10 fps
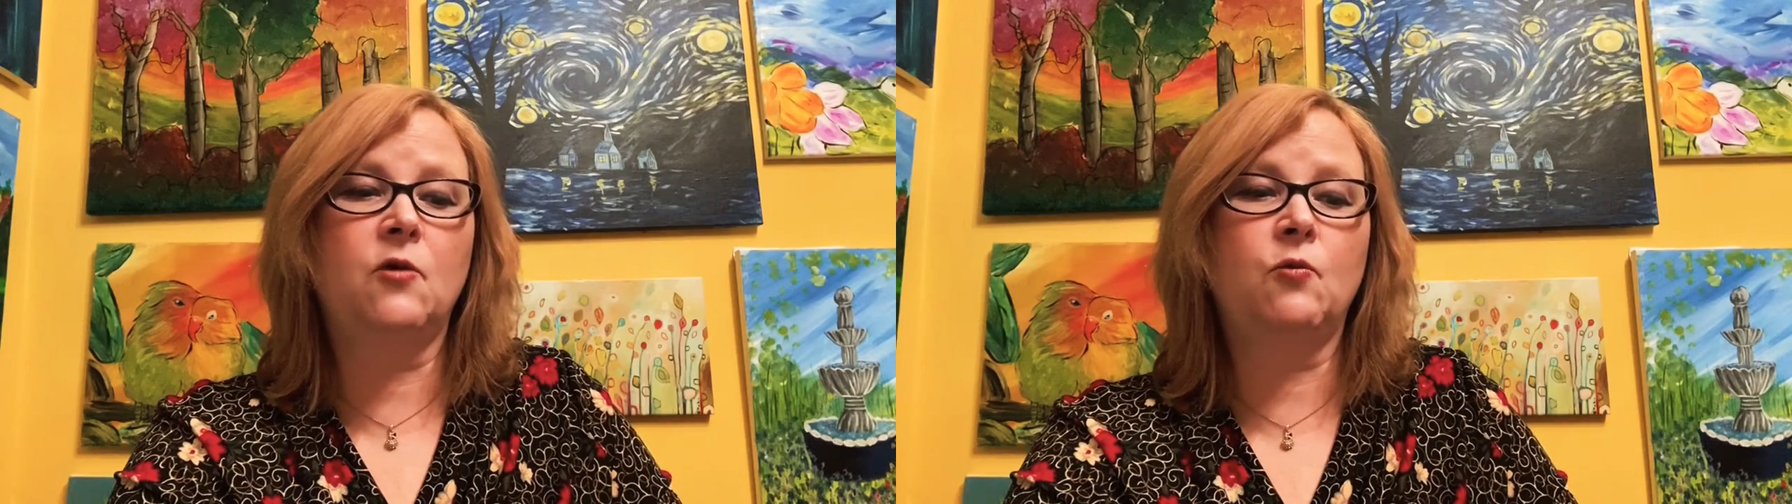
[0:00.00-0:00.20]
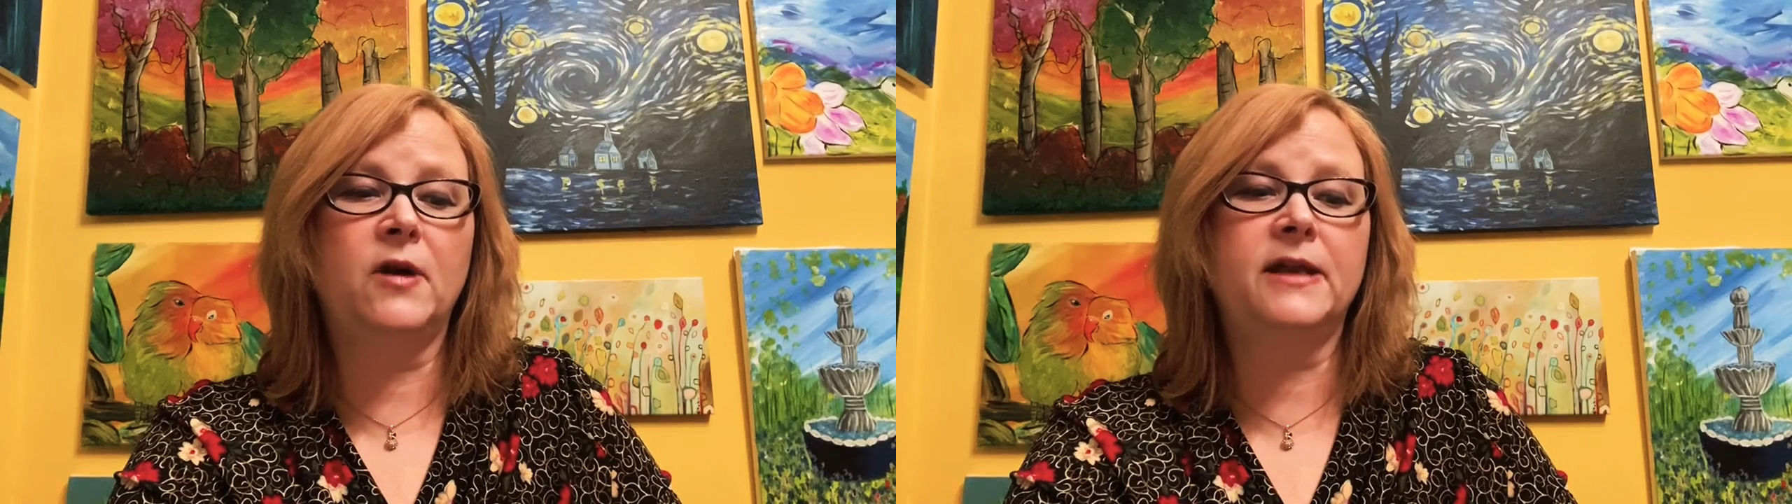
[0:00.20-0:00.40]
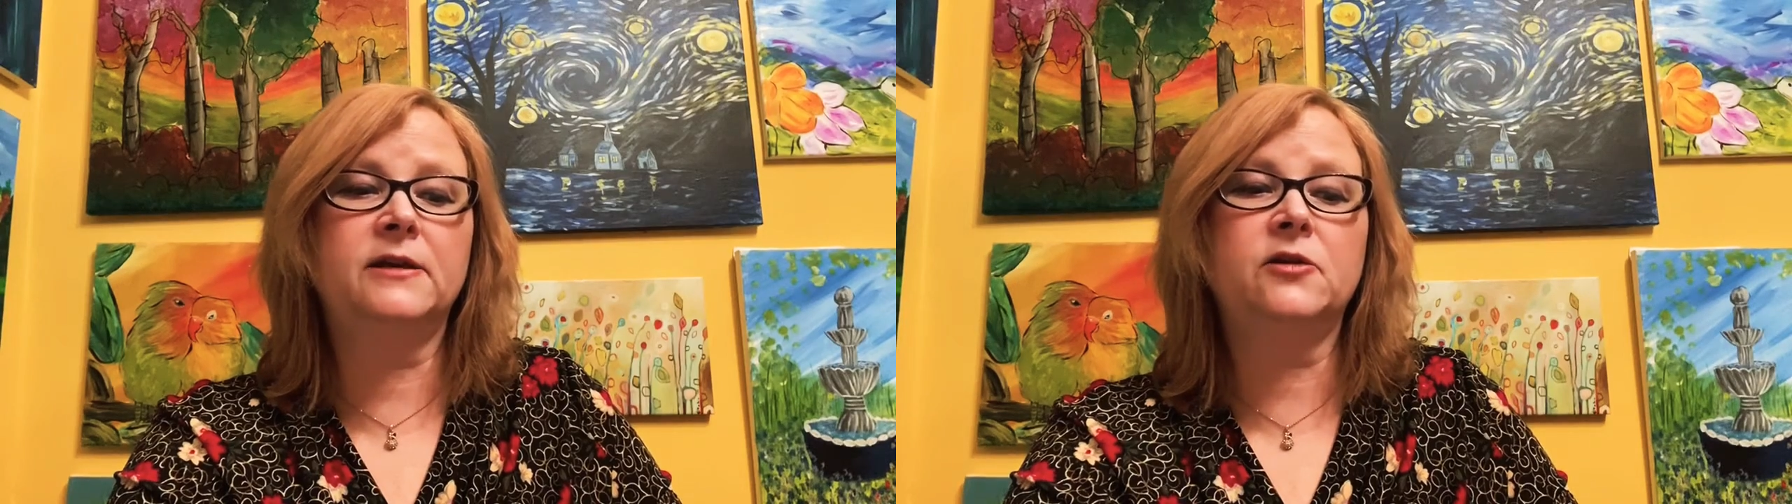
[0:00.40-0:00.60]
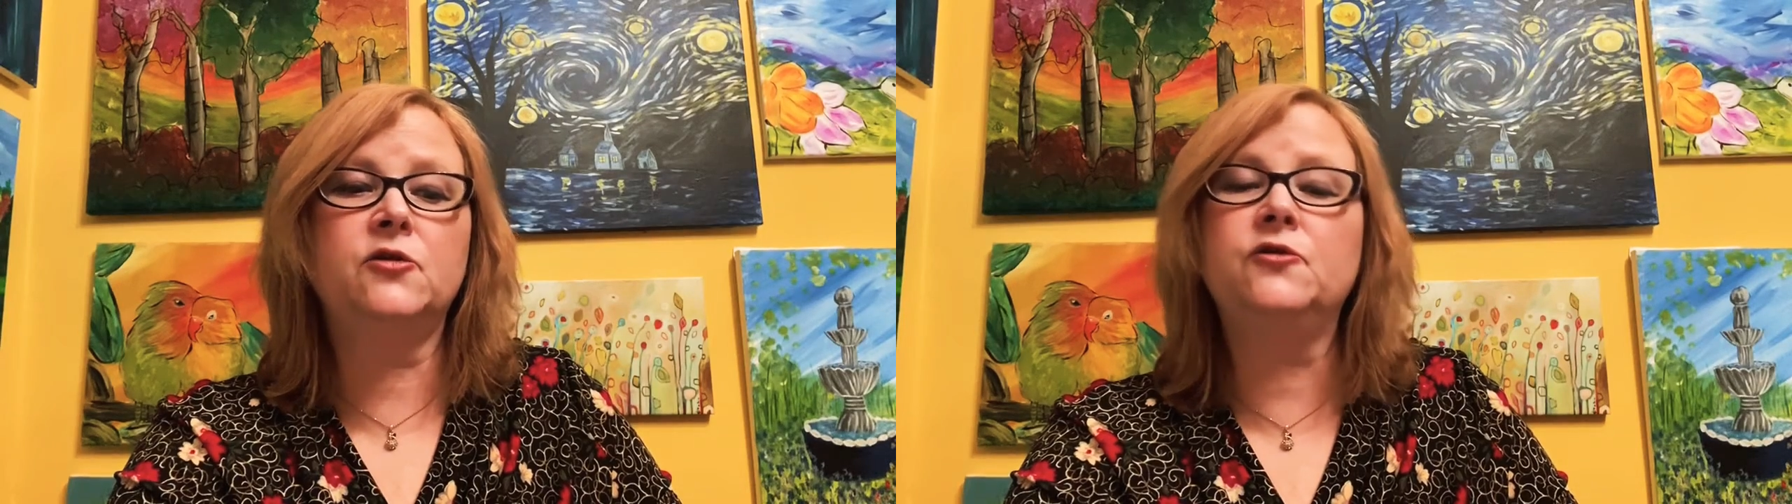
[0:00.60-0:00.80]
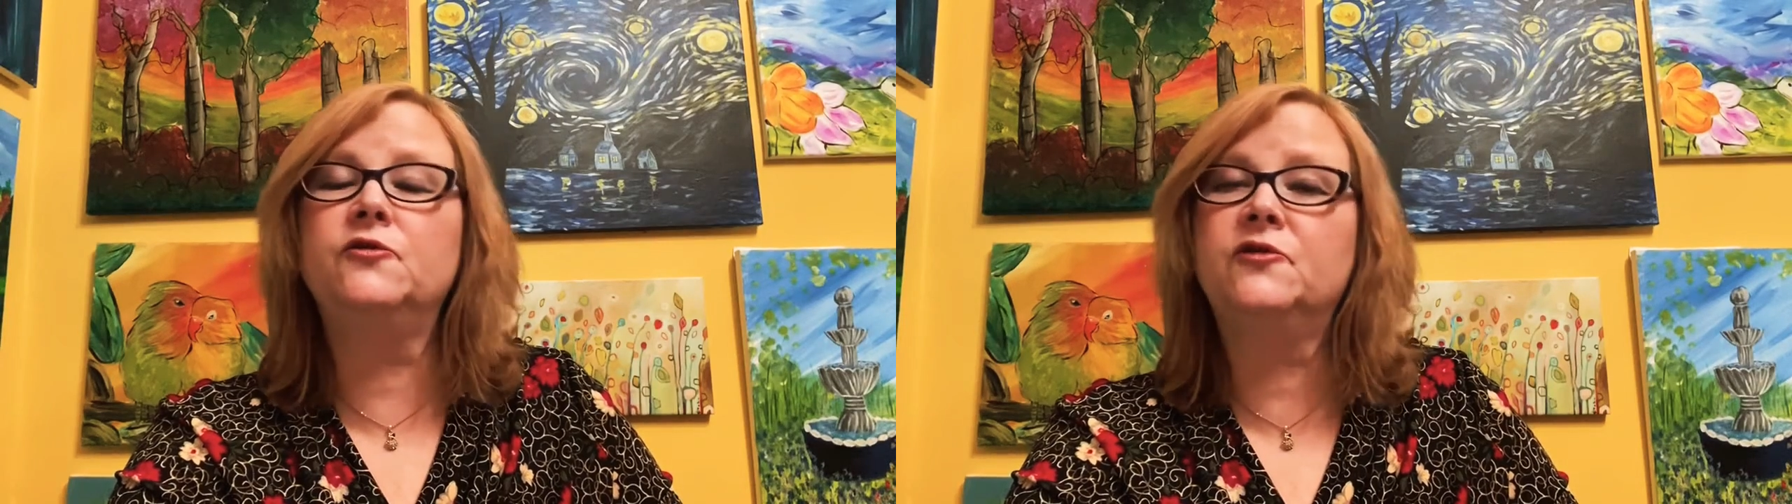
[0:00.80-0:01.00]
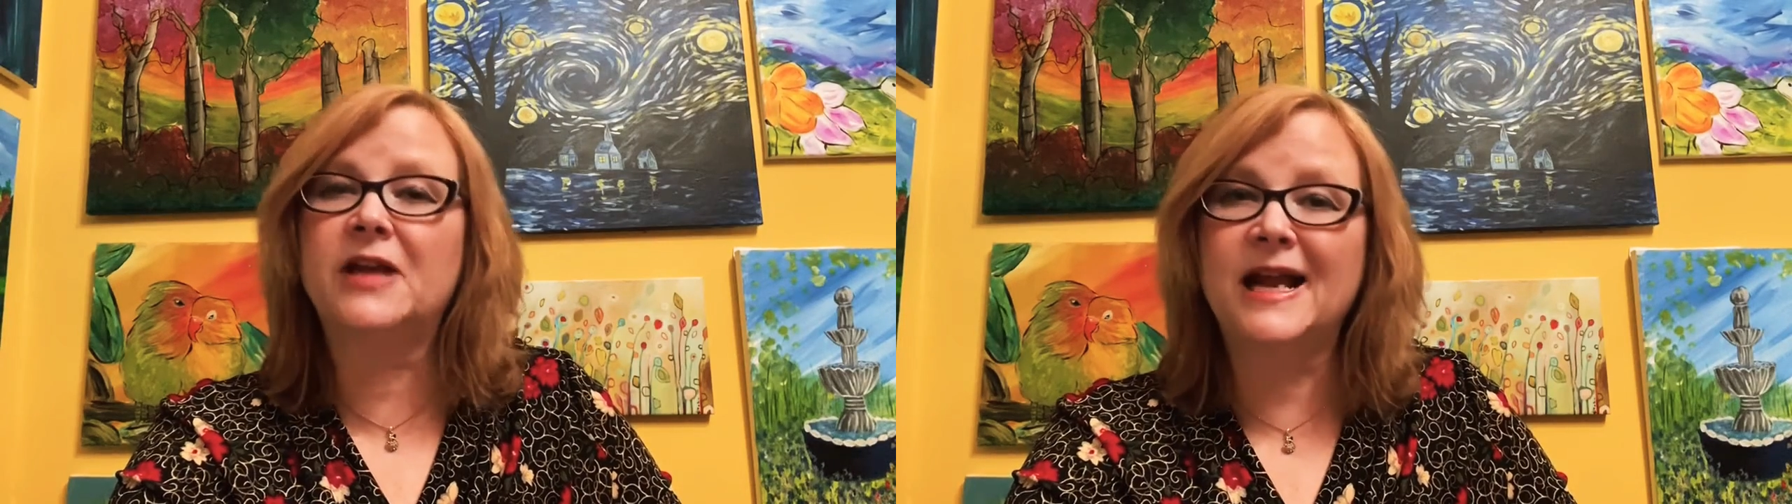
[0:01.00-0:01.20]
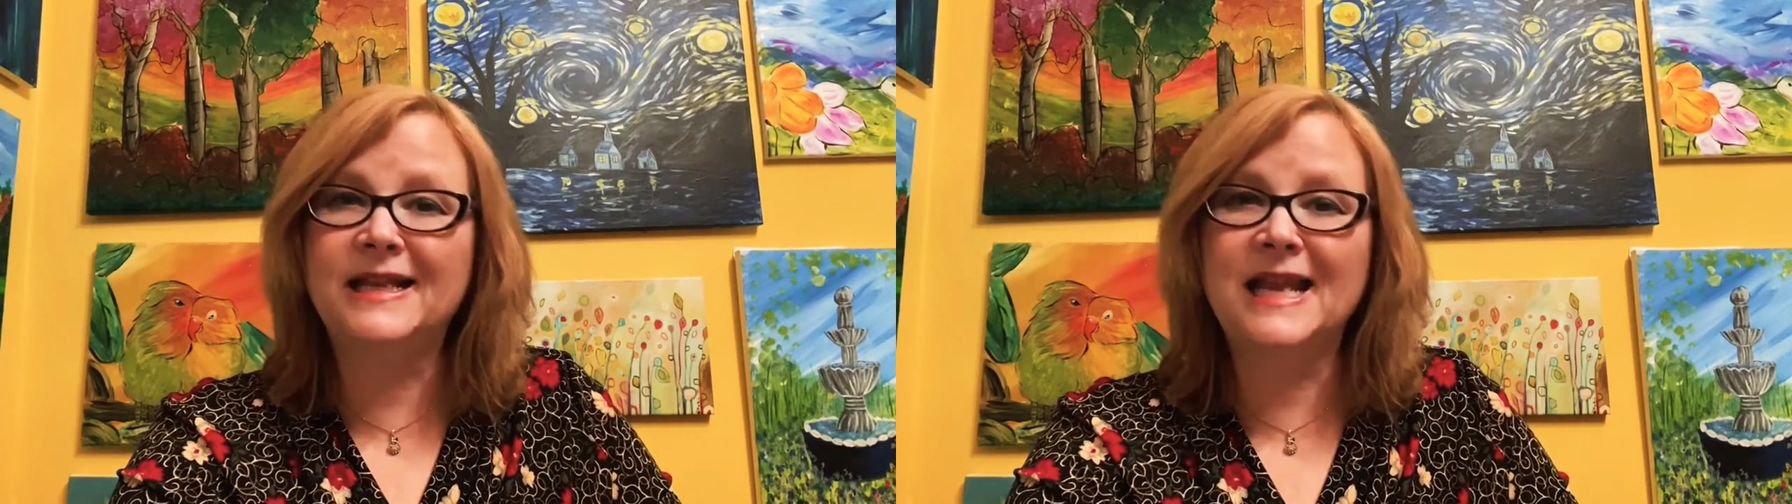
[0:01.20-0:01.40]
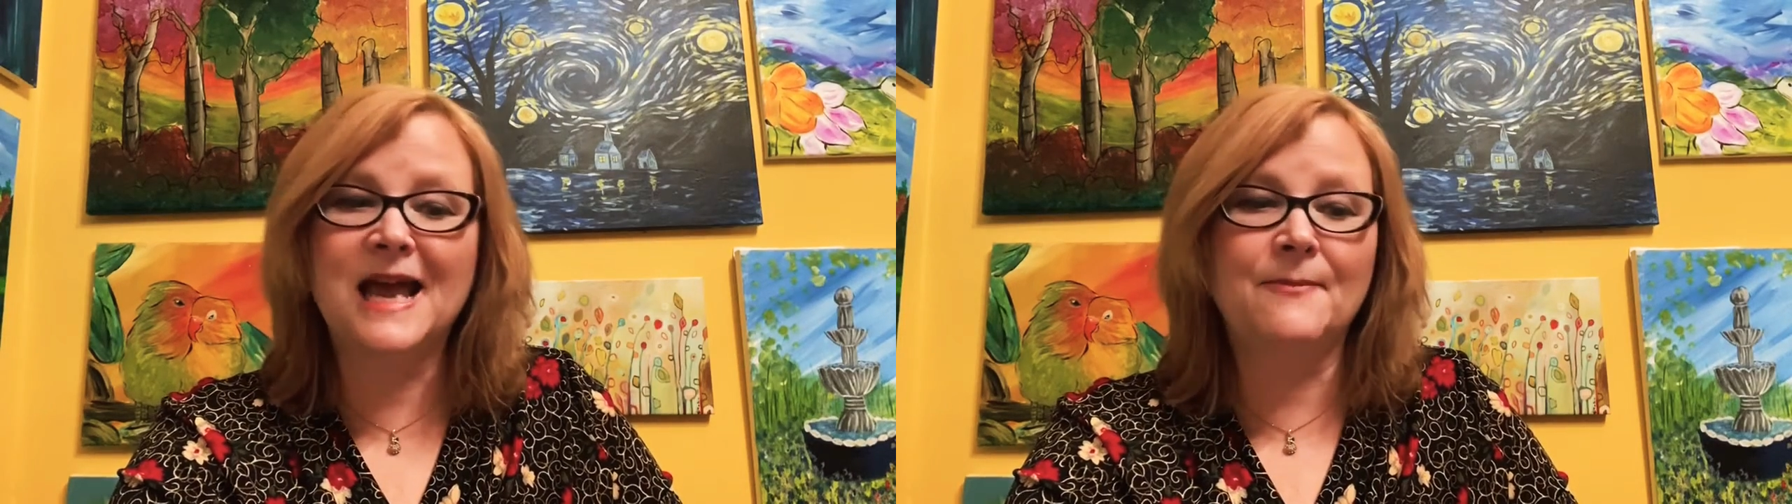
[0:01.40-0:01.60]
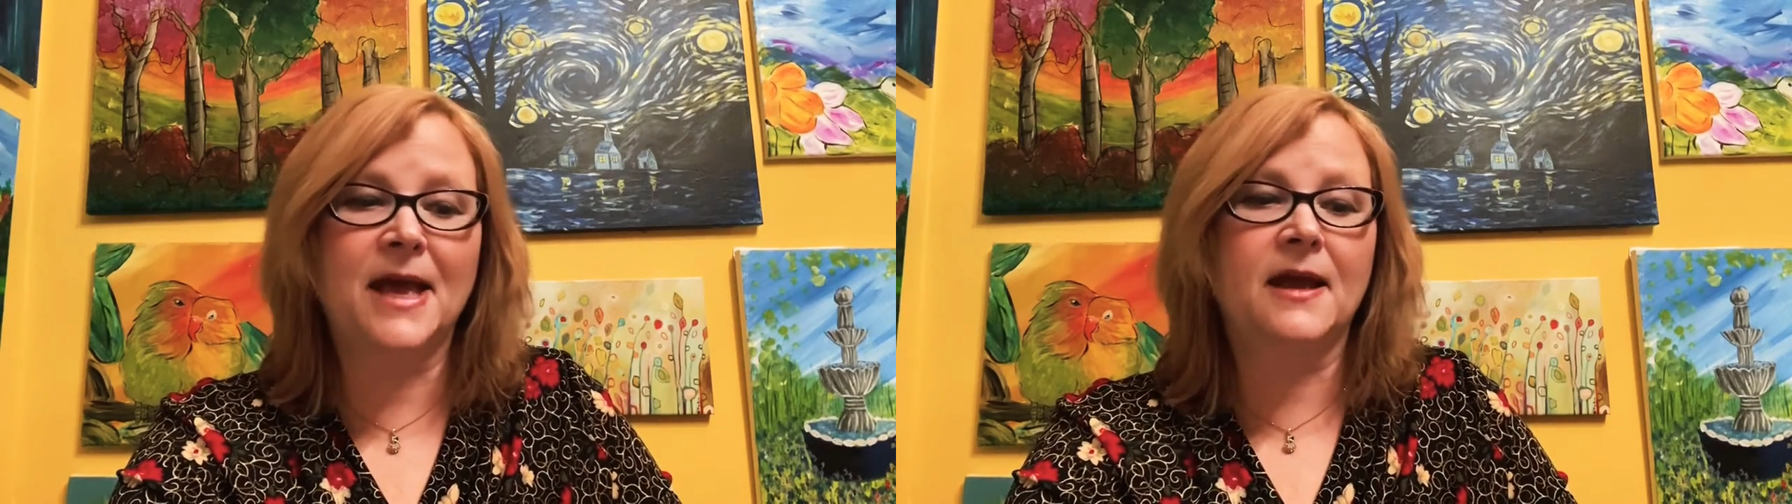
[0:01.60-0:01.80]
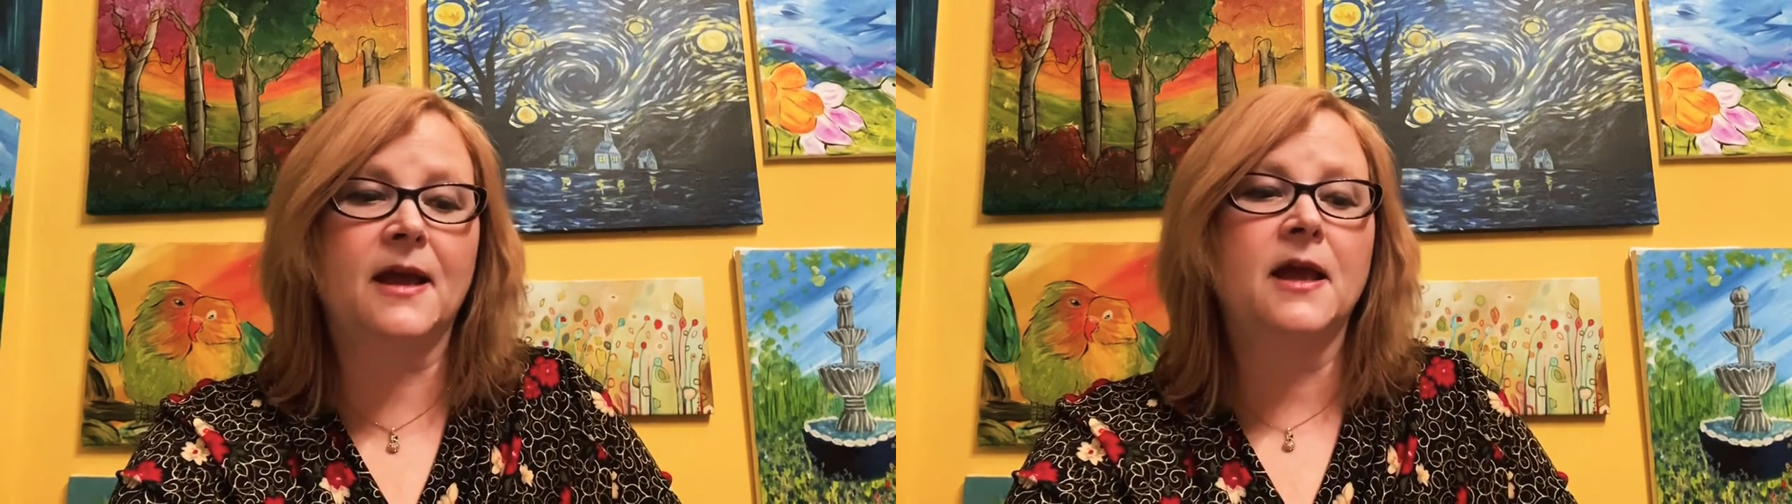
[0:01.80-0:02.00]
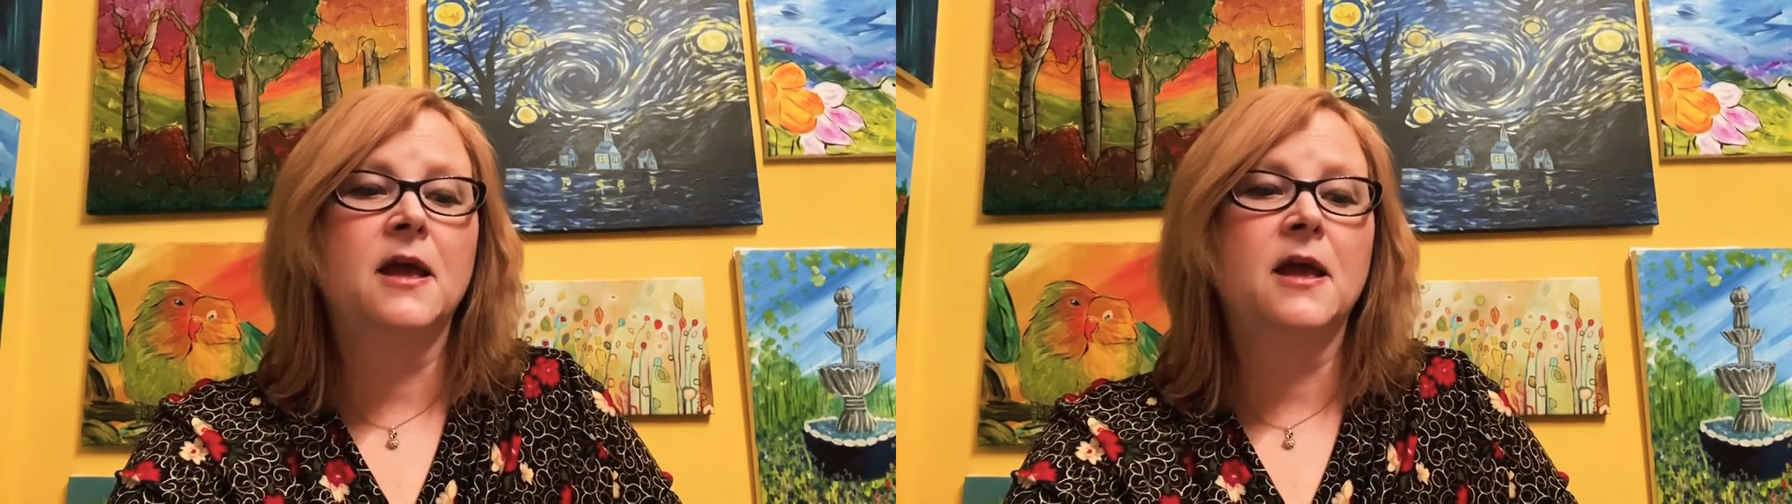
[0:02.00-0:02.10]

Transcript: win-lose dynamic